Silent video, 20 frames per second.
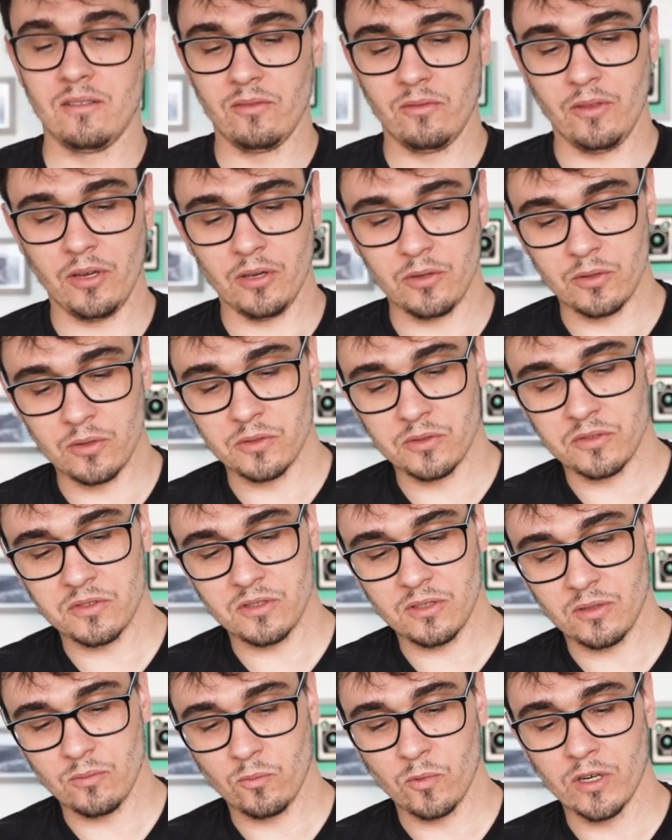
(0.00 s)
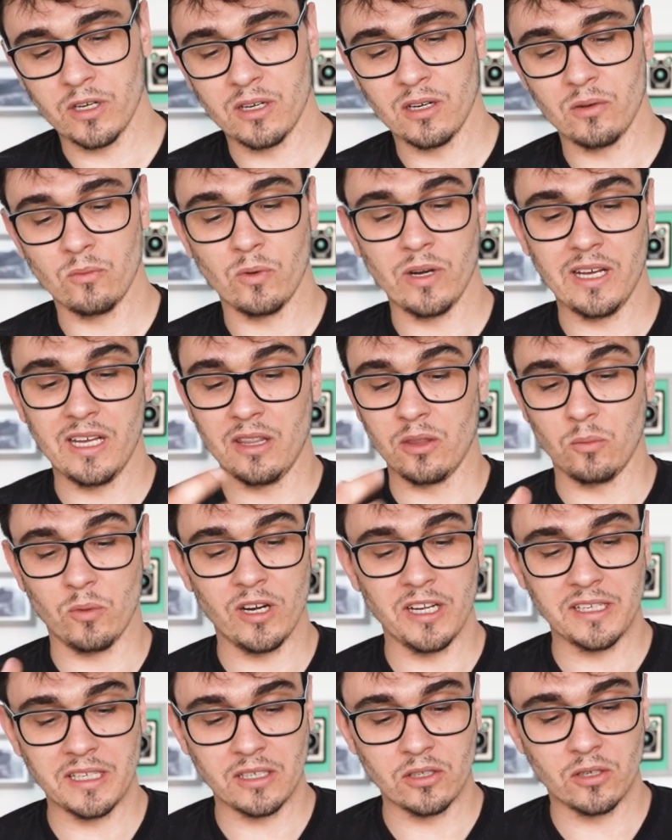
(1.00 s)
Those were where the
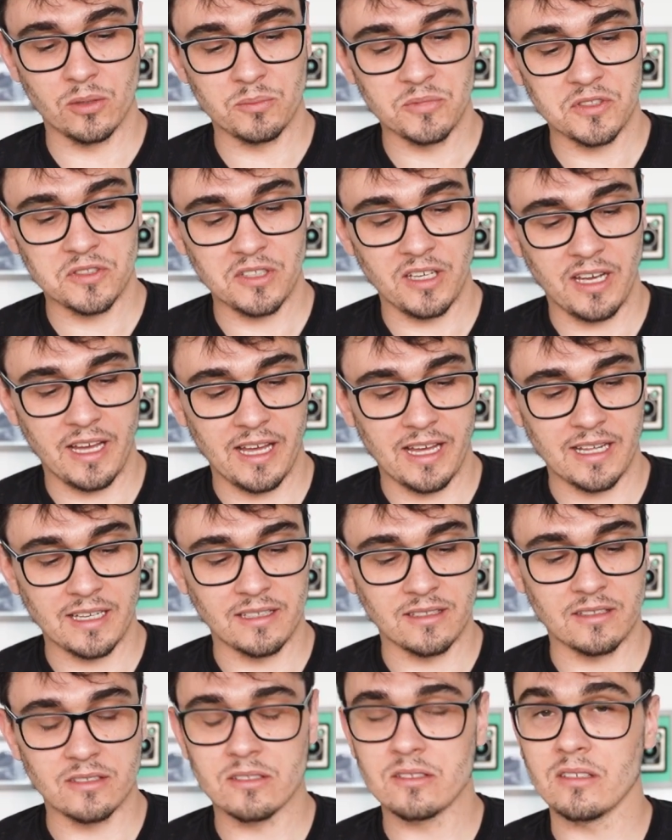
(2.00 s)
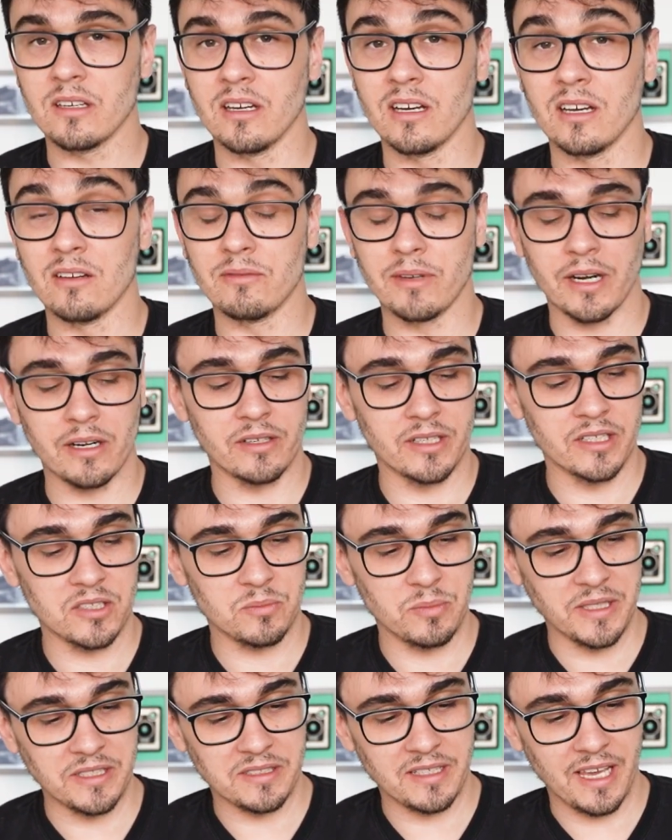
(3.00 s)
winding knobs and various
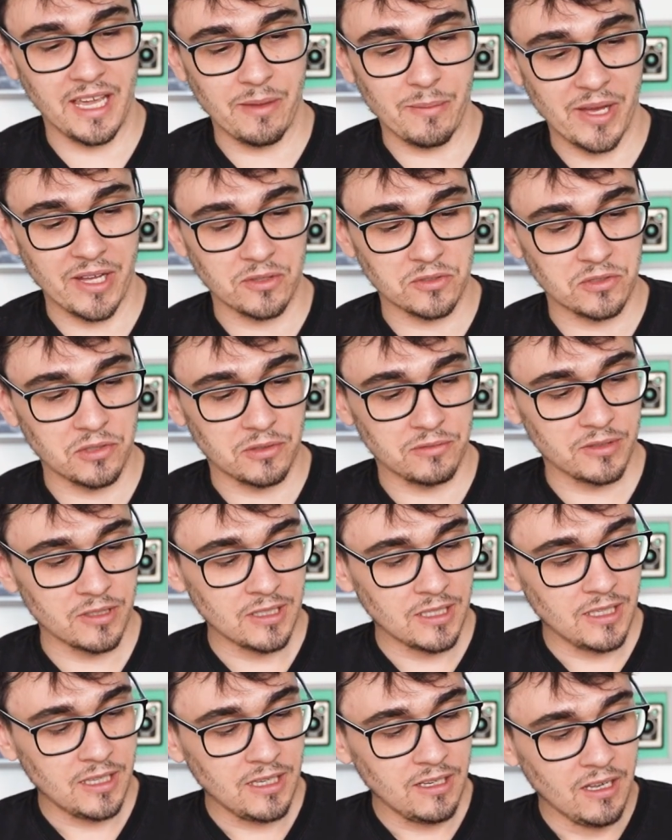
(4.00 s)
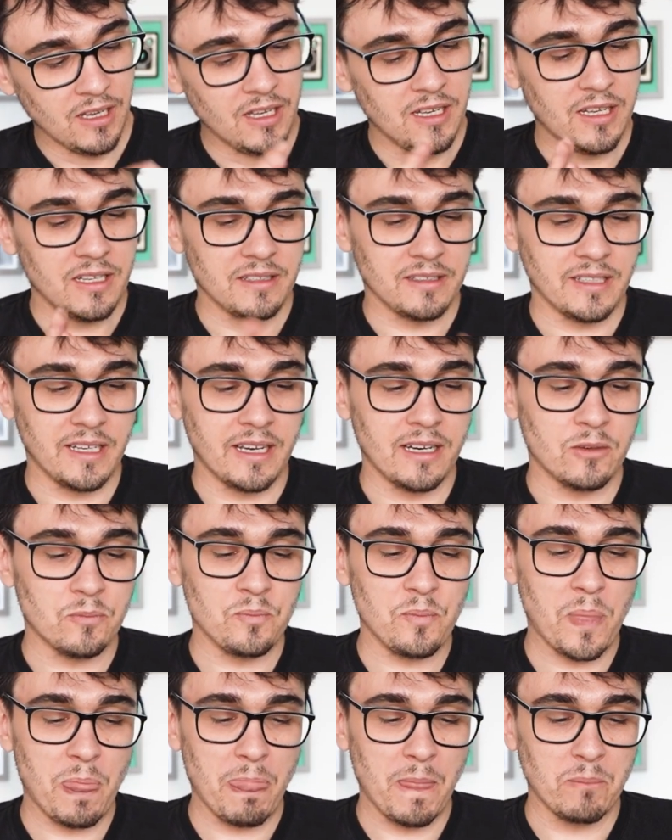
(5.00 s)
bits came out of. Now,
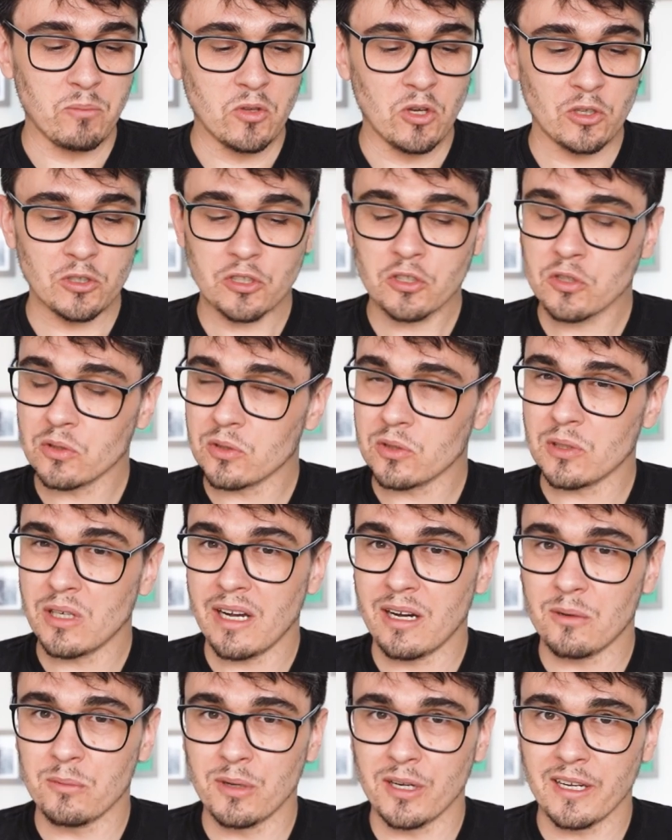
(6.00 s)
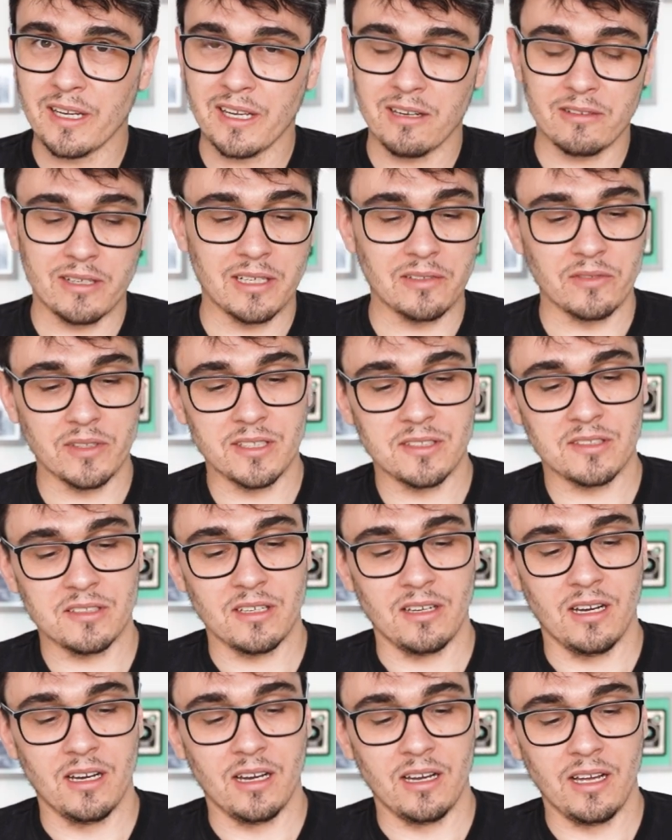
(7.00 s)
I'm not sure how I'm going to get around this.
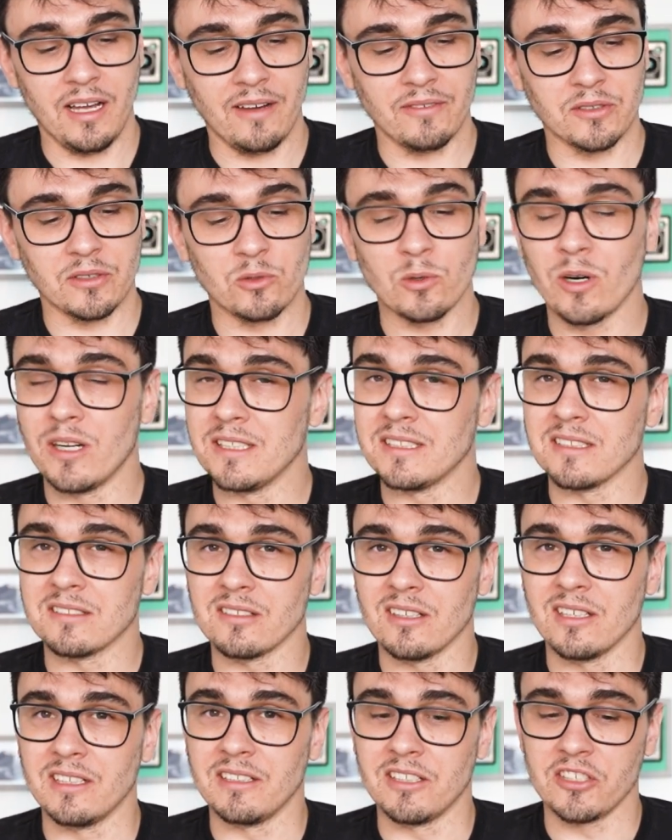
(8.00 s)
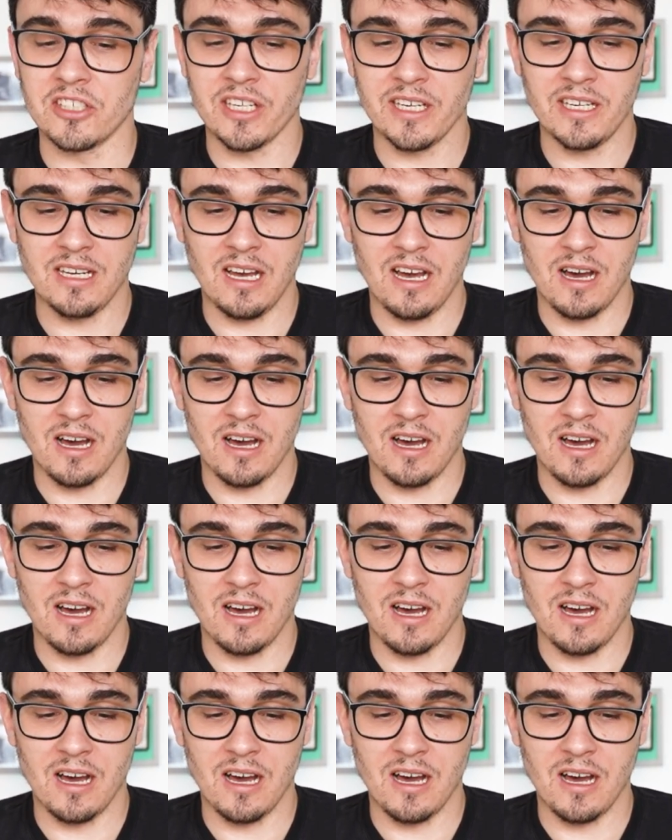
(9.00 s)
I haven't quite decided yet.